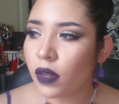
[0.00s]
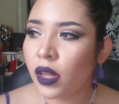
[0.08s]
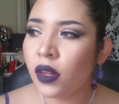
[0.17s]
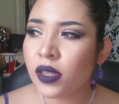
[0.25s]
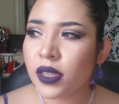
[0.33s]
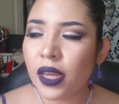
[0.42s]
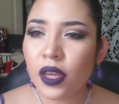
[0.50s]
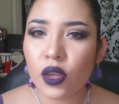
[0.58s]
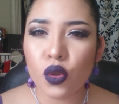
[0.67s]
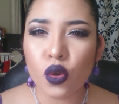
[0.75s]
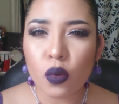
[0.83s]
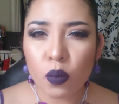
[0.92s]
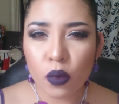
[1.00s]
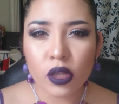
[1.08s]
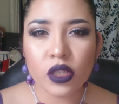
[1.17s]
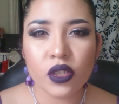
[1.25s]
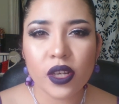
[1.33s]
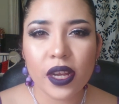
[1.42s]
It looks like your
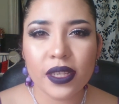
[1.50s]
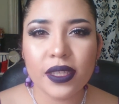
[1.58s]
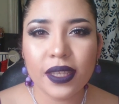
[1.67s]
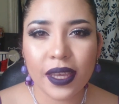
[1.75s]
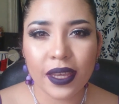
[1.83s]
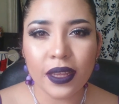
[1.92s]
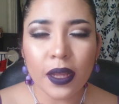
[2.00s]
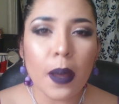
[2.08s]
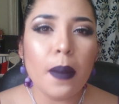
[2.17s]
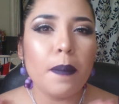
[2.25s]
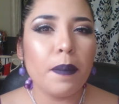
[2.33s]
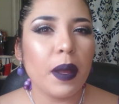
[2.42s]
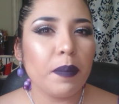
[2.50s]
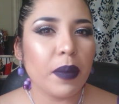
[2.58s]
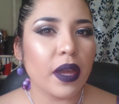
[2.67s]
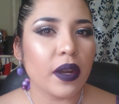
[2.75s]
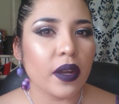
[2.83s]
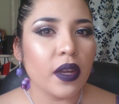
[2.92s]
moisturized skin, but
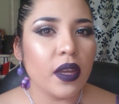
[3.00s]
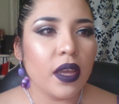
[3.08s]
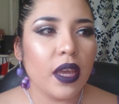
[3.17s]
better.